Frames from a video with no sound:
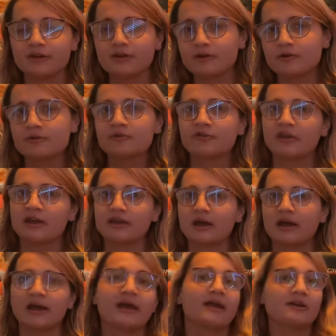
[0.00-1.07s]
videos. Like,
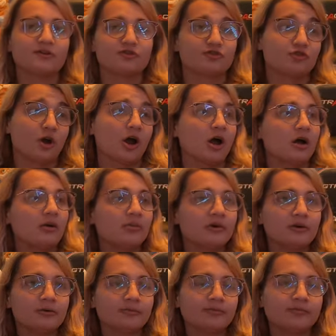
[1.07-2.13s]
I had a
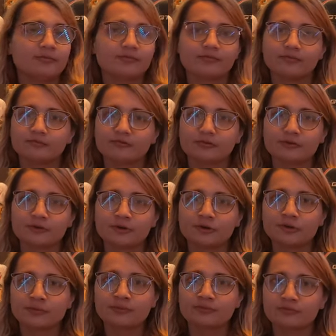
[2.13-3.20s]
job
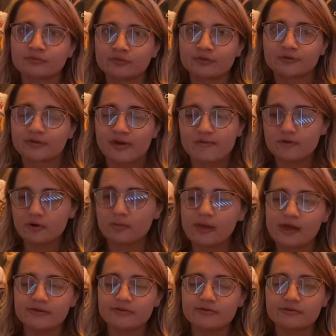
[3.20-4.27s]
for several
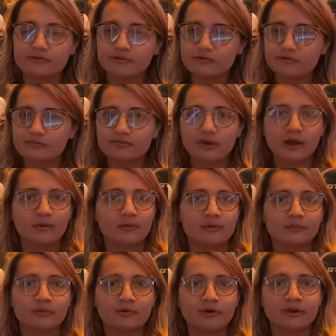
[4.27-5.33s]
months at
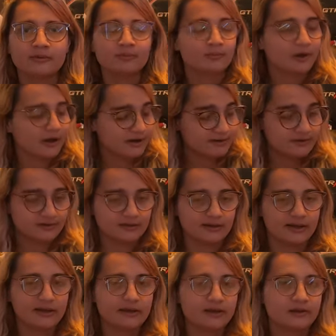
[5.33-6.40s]
one point. I didn't
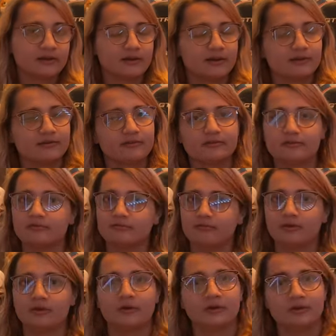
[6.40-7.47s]
like it. It's
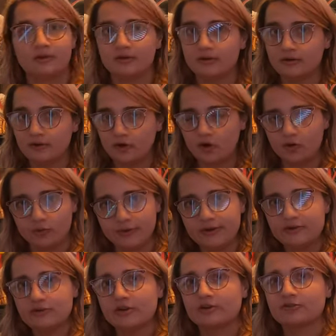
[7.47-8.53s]
a
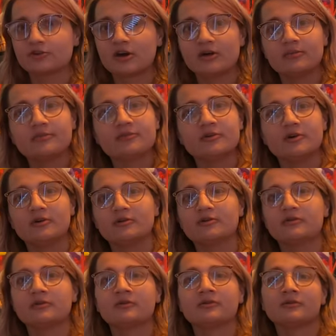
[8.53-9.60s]
retail job, so
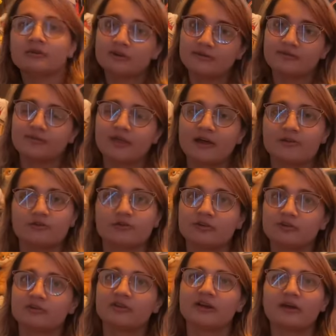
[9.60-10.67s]
that
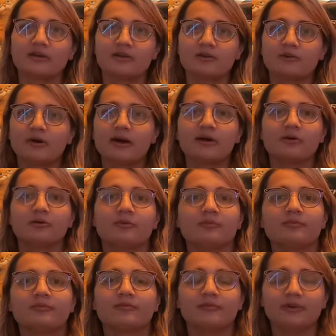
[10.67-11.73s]
should tell you how
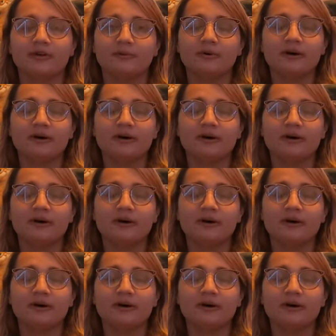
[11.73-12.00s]
it